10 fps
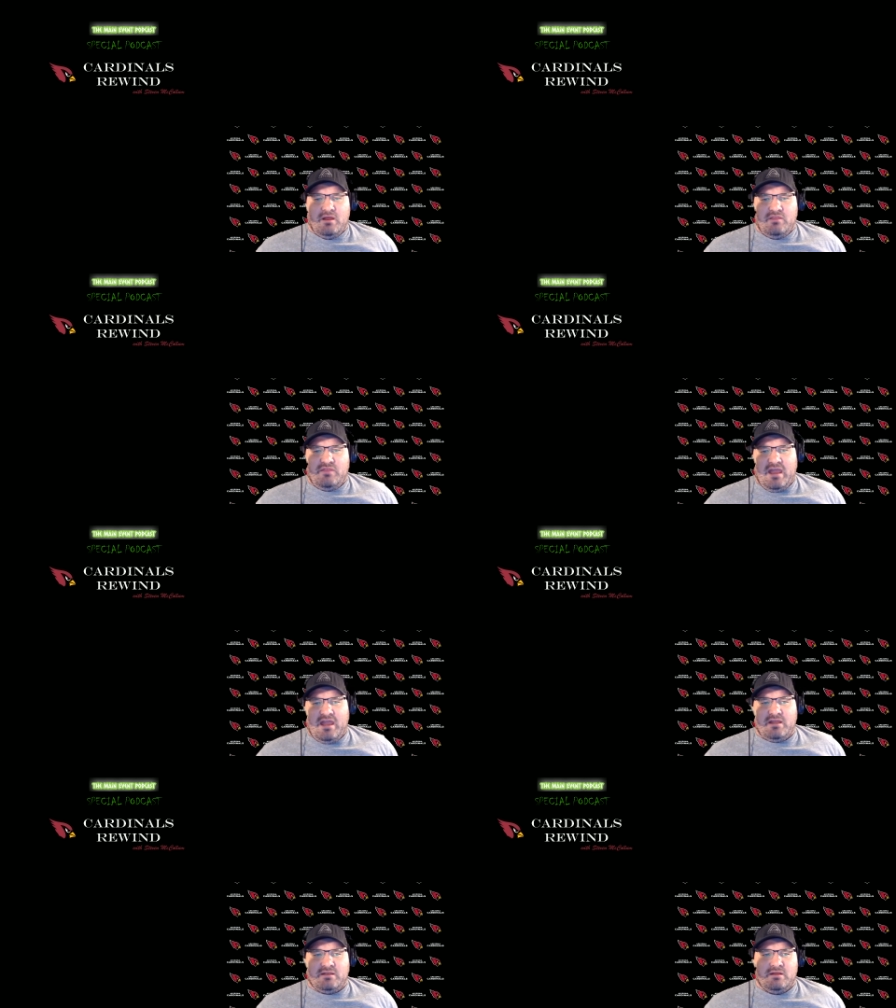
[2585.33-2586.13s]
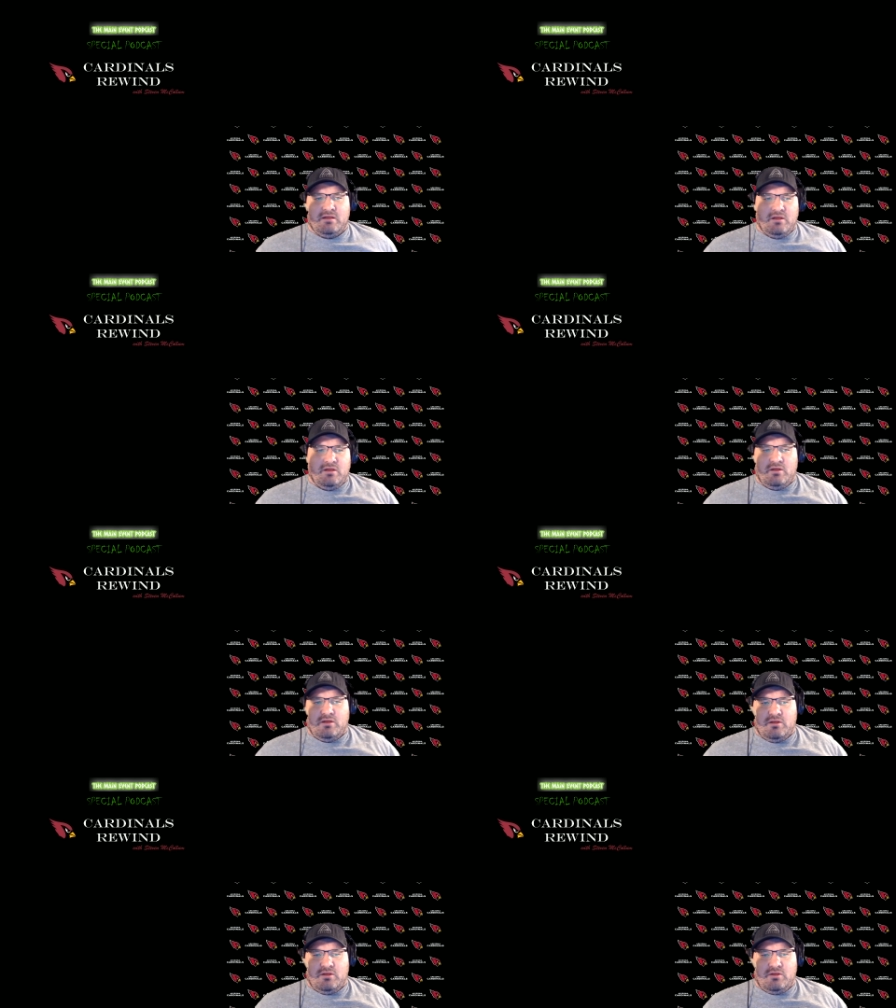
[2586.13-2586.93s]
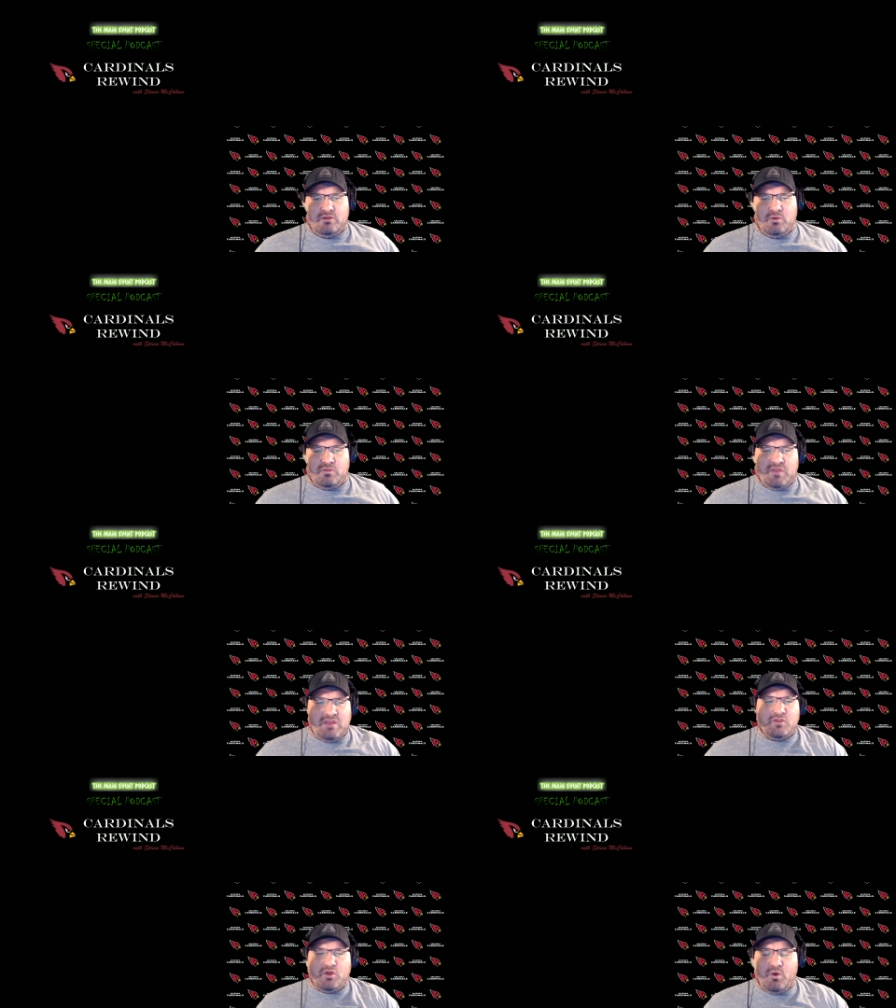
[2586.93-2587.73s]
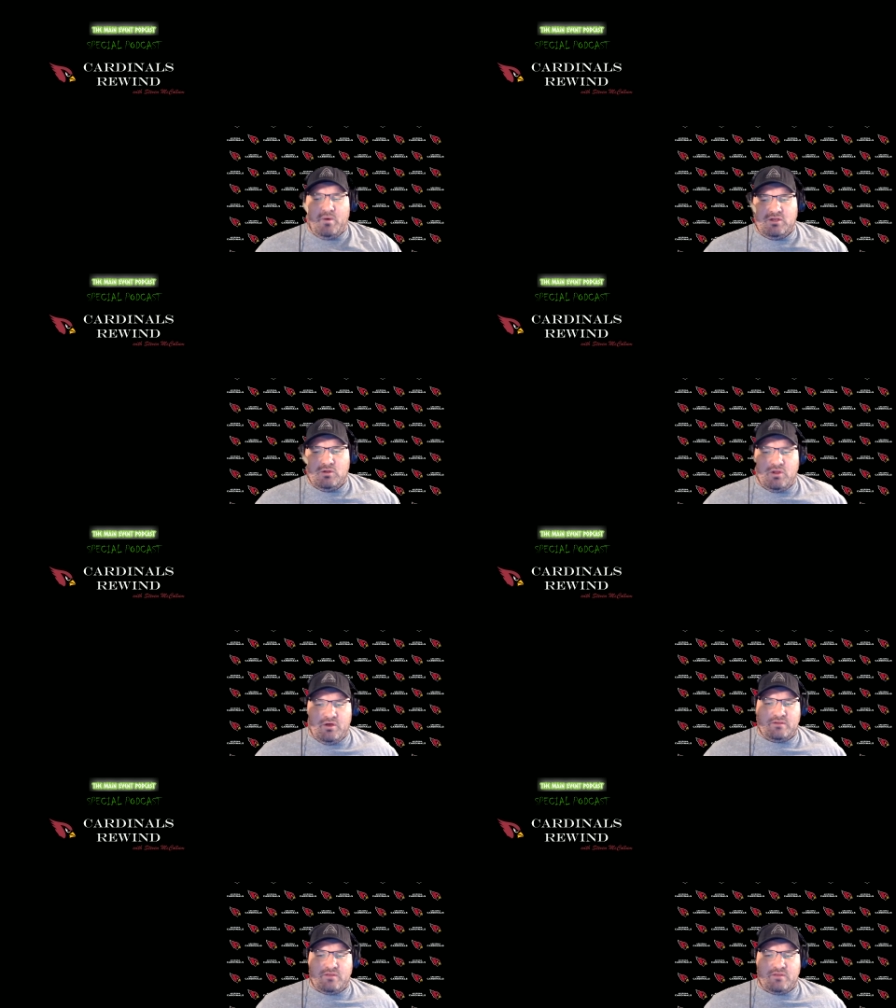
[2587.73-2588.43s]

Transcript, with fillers: than you think they're going to look.